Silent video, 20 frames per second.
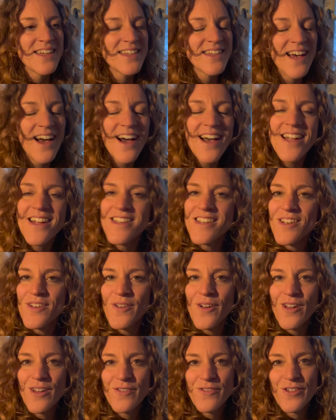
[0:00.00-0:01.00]
kind in
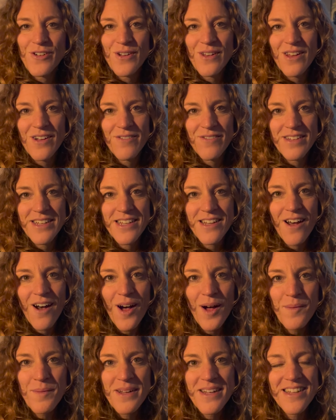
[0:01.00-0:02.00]
all of your lovely
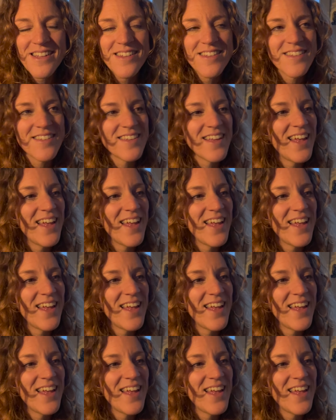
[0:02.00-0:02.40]
comments,